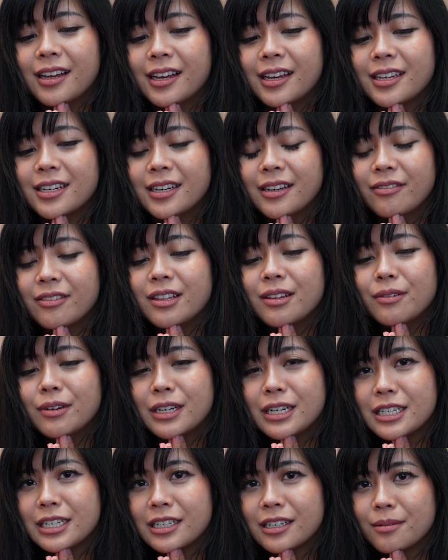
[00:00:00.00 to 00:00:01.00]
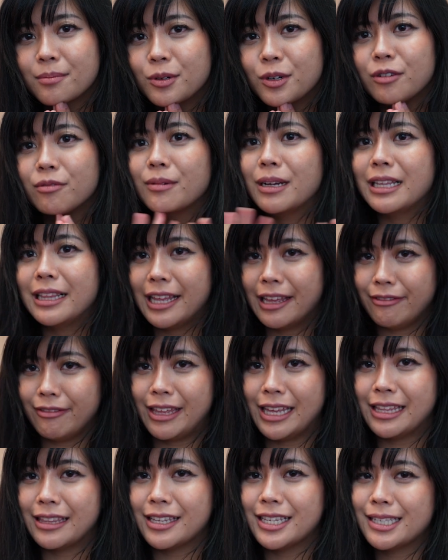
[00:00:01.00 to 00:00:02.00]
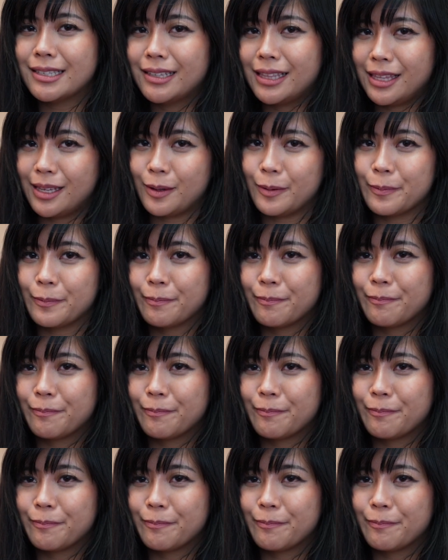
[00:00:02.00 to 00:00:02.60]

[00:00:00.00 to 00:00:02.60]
I definitely want to share more of my life like this with you.